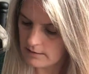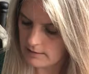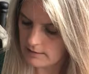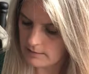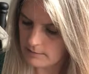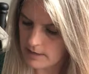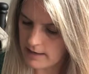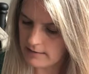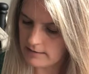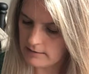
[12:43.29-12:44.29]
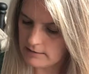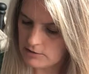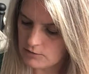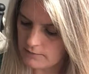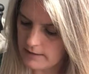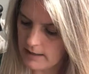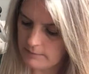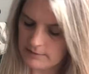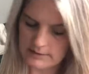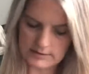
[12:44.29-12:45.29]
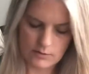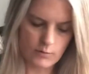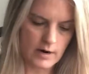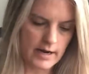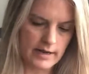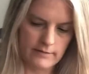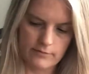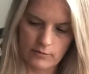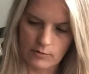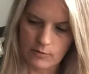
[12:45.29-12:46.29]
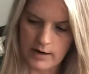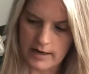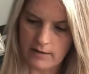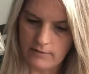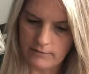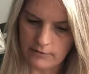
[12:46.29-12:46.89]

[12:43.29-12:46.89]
um, I think that you've kept this quiet for a while,